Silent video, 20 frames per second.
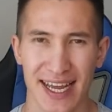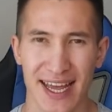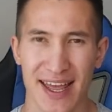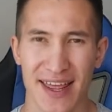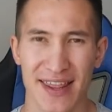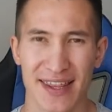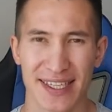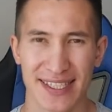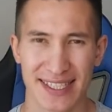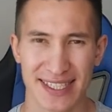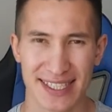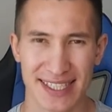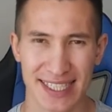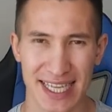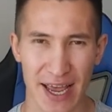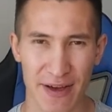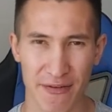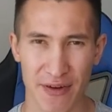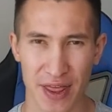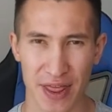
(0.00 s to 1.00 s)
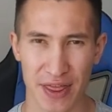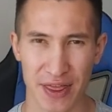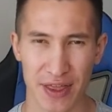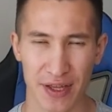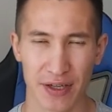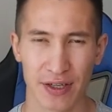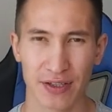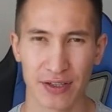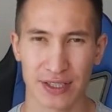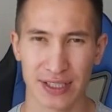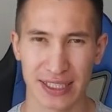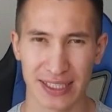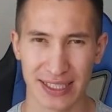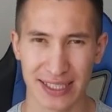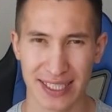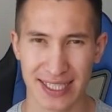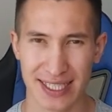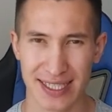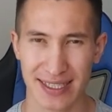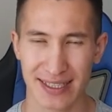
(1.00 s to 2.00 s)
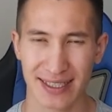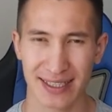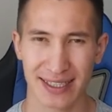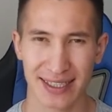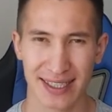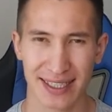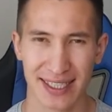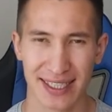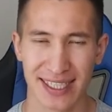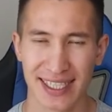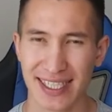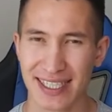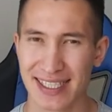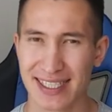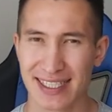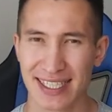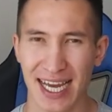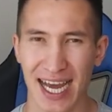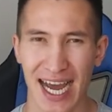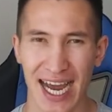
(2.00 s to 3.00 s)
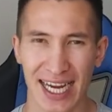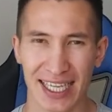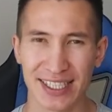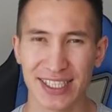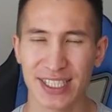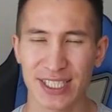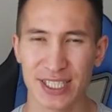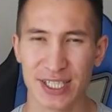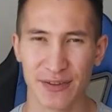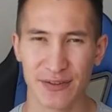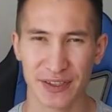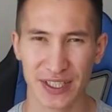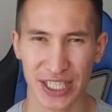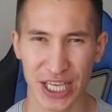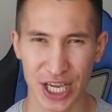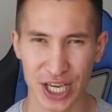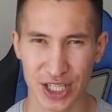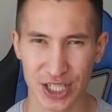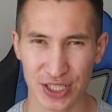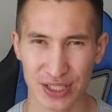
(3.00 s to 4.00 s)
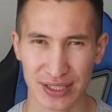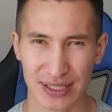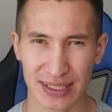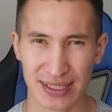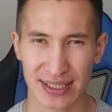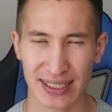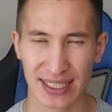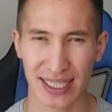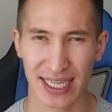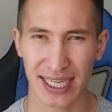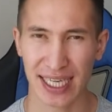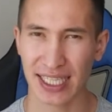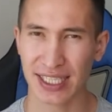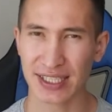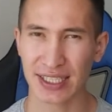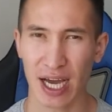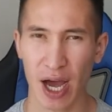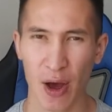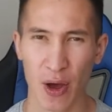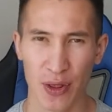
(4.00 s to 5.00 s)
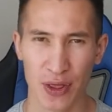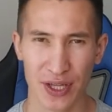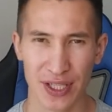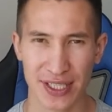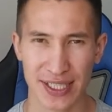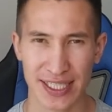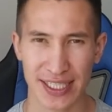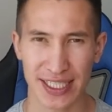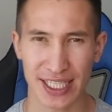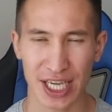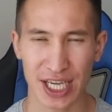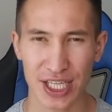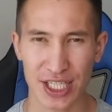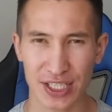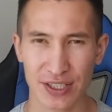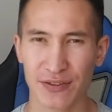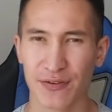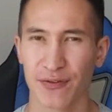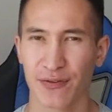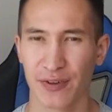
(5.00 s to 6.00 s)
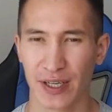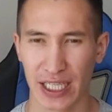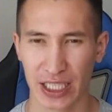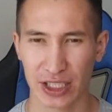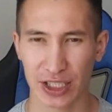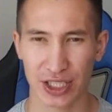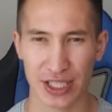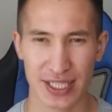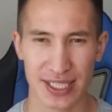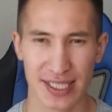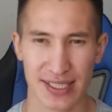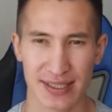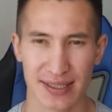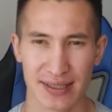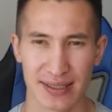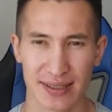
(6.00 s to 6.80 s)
The seventh on the list is identification and authentication failures.